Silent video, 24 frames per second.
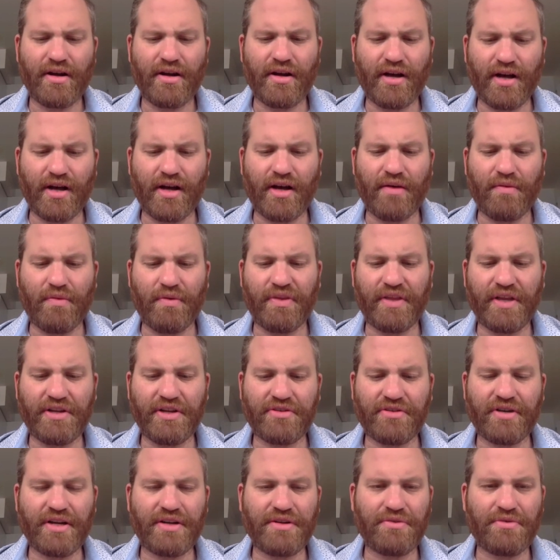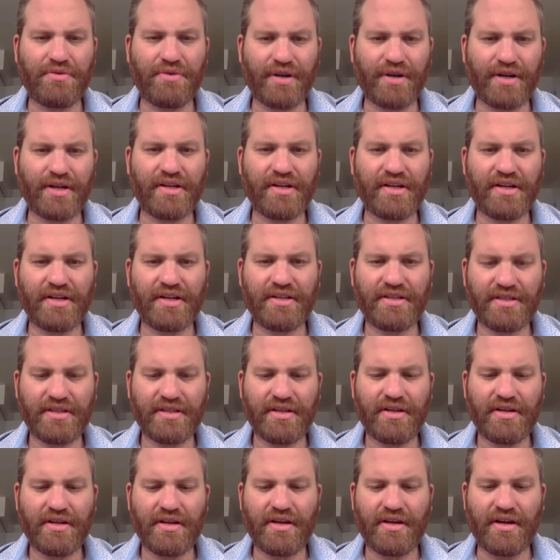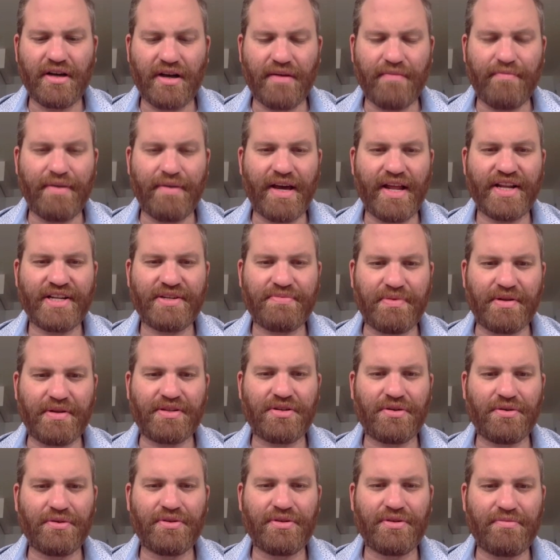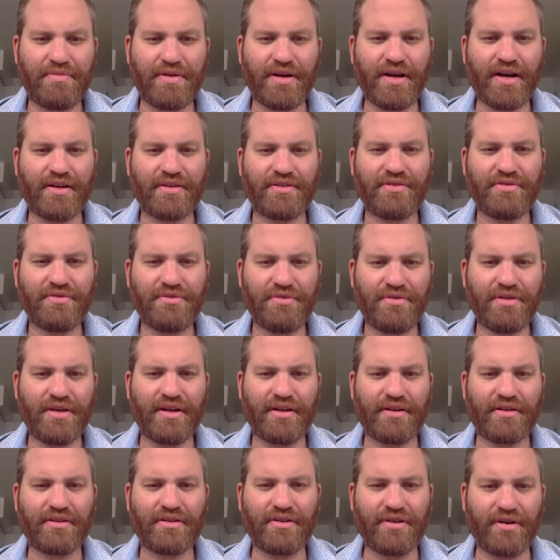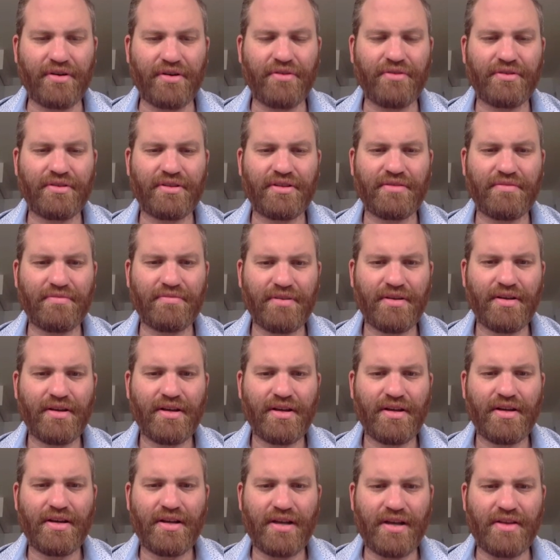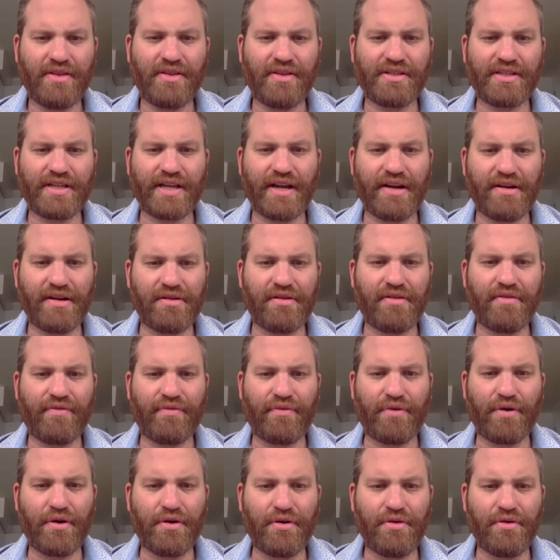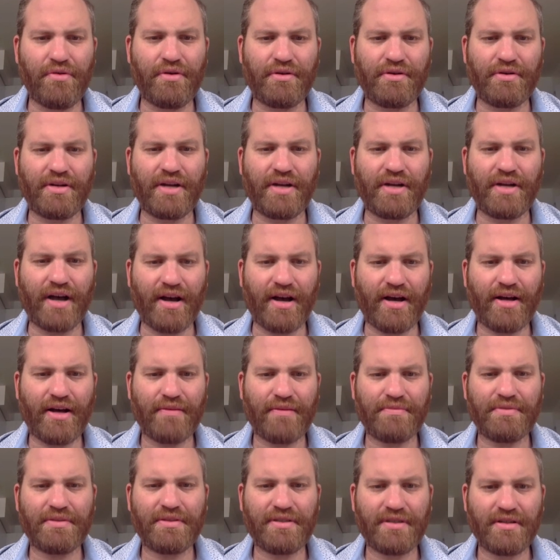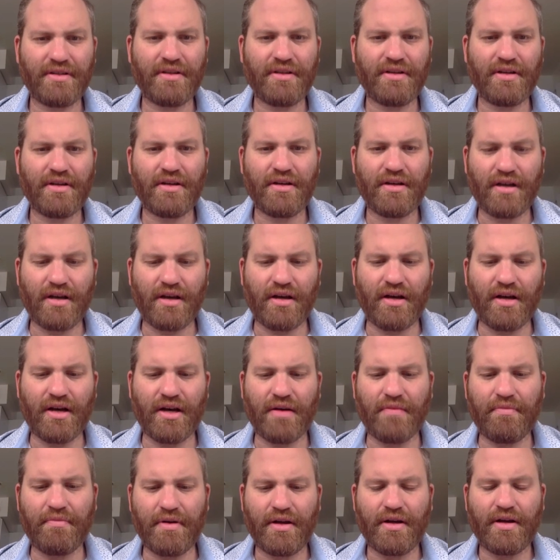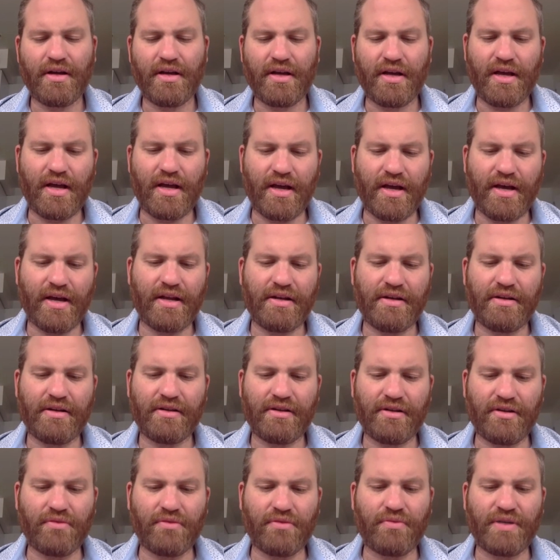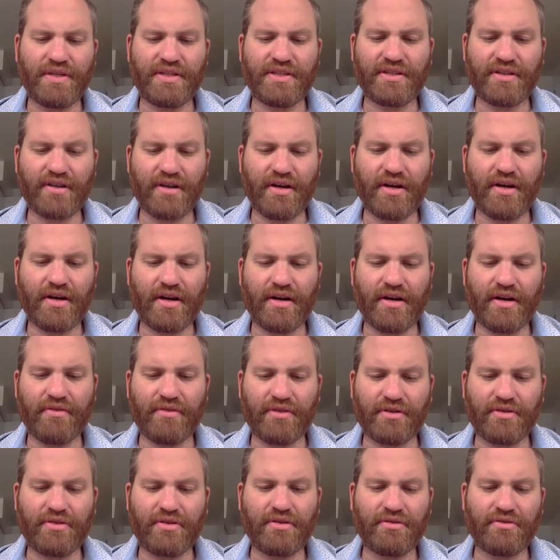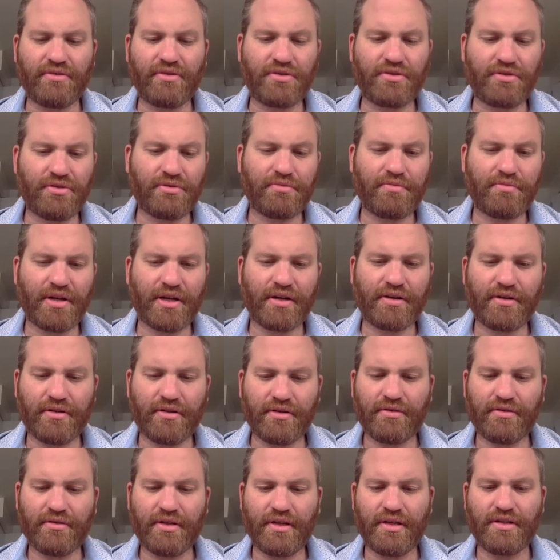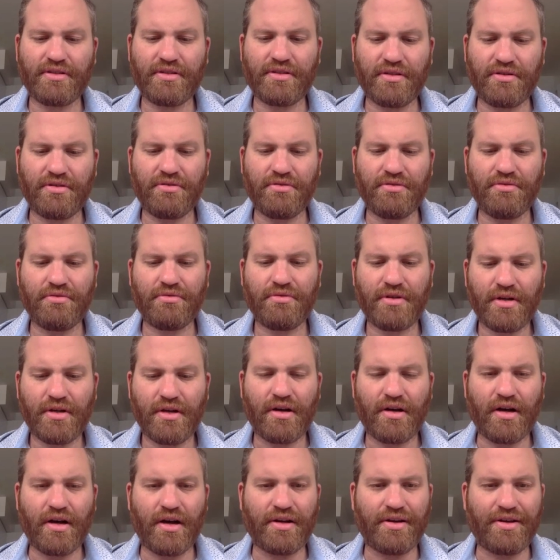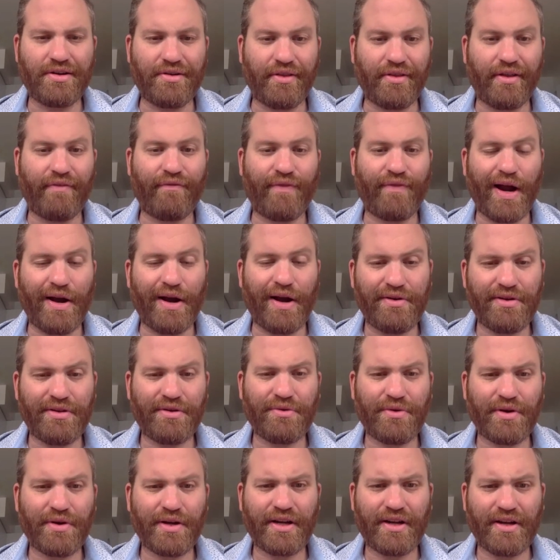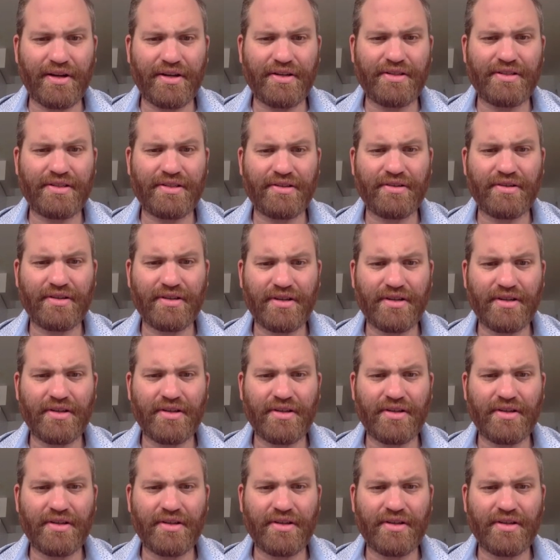uh, when they tried to organize, management told them not to, that it could hurt them, in this era of Roe and Dobbs. Um, and, you know, we saw uh, the, the Guttmacher Institute, uh, you know, they fired an organizer.